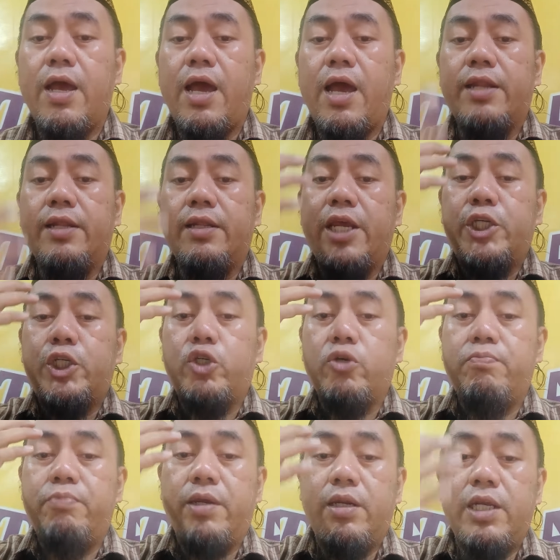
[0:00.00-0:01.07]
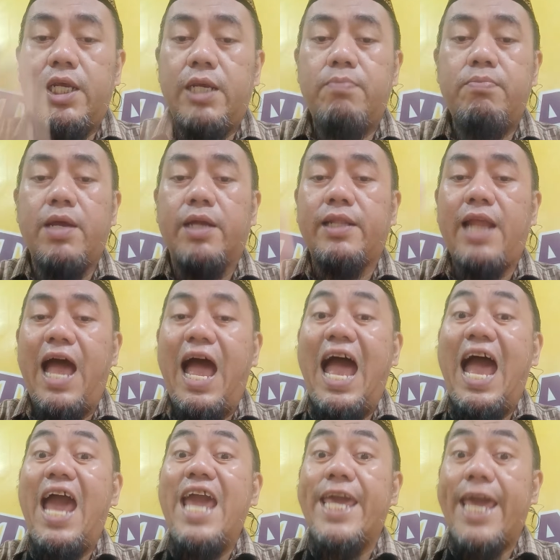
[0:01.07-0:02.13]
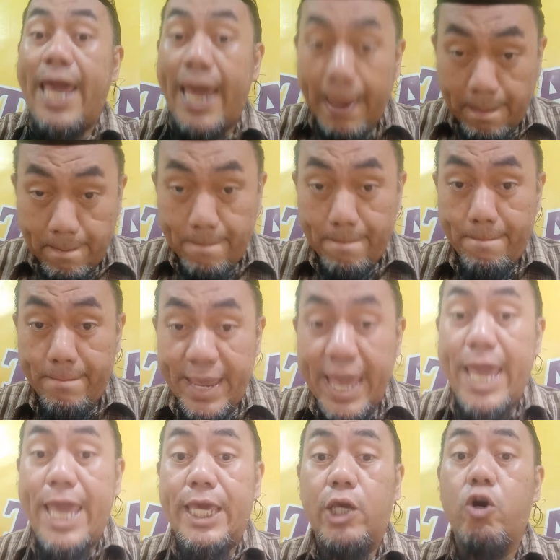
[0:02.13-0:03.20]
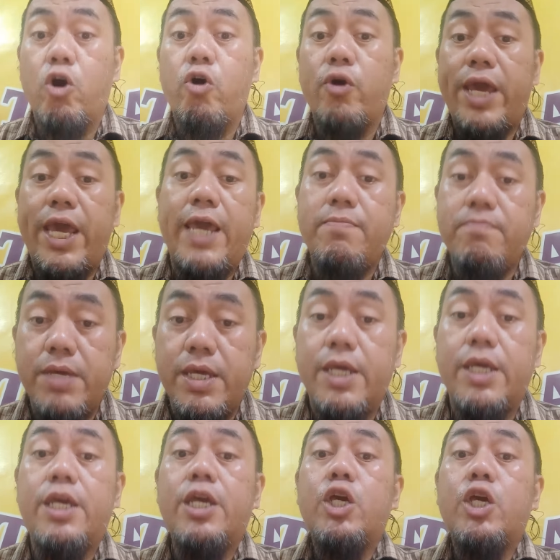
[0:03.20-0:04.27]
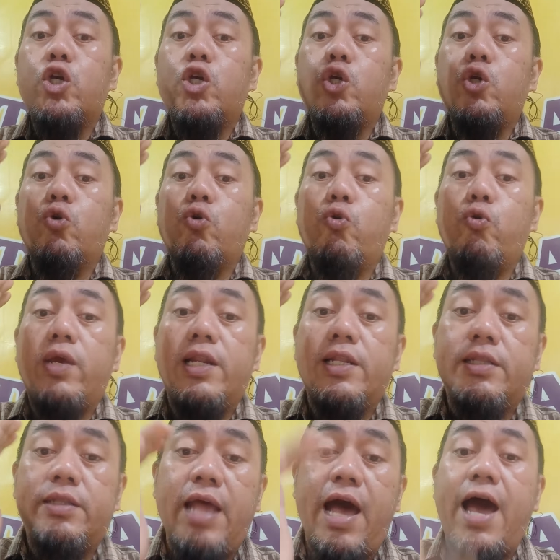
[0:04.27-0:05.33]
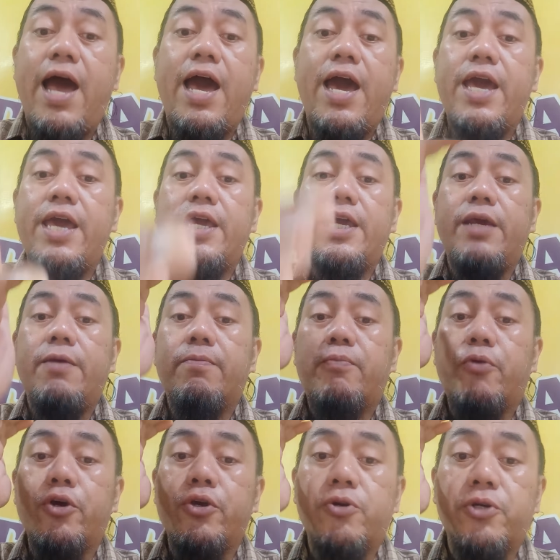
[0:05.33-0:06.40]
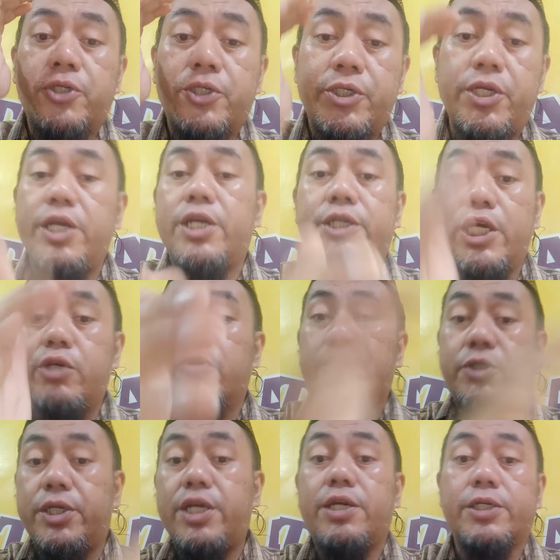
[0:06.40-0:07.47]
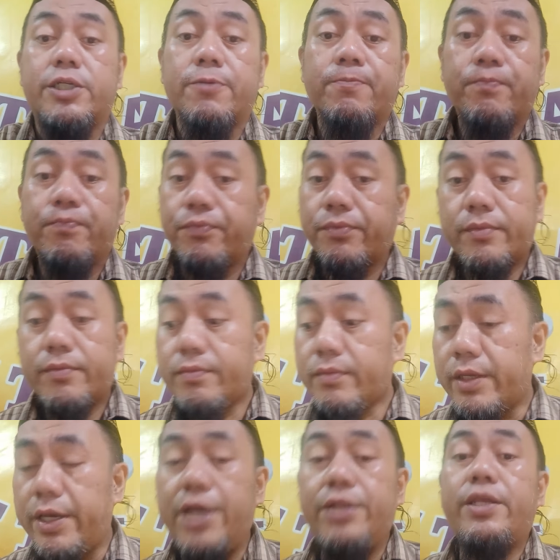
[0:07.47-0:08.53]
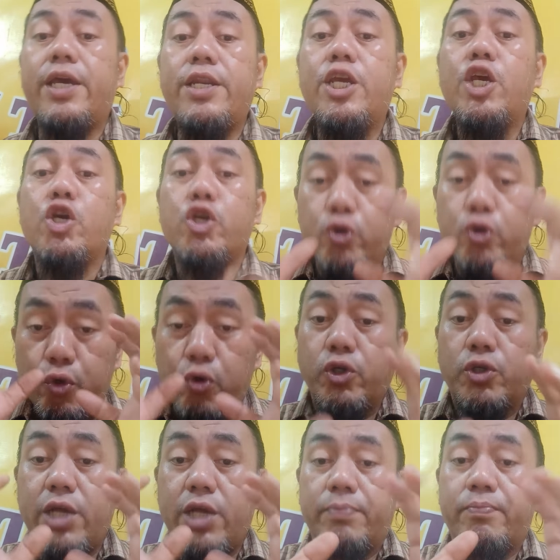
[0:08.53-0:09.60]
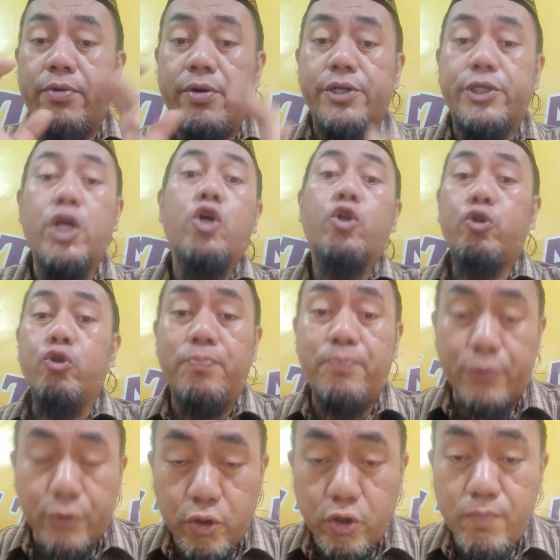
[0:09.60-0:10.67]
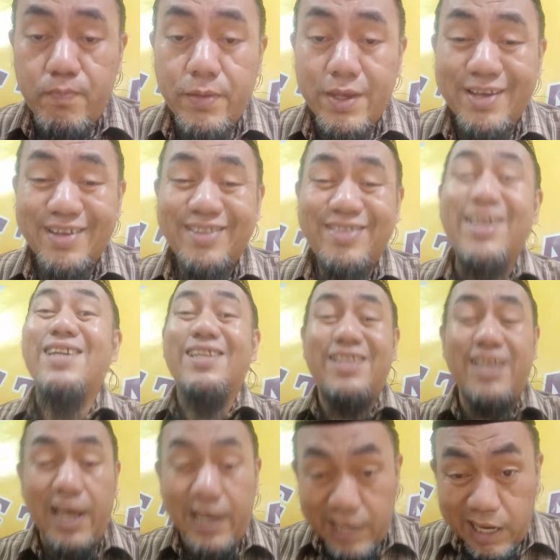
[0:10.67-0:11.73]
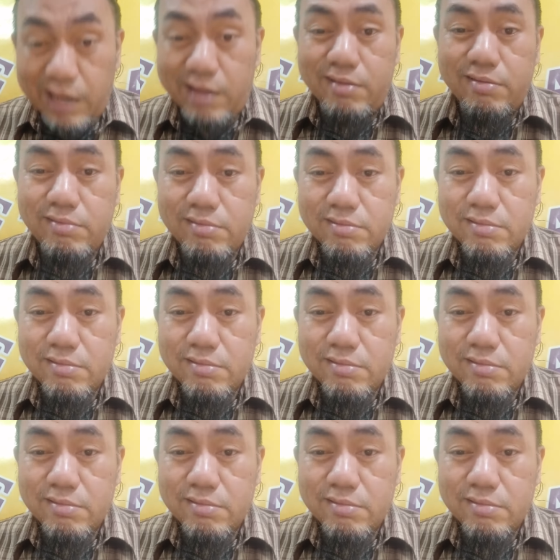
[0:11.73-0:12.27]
unless you believe that I am, ego eimi, you will die for your sins, in your sins. And then you use that verse to prove Trinity again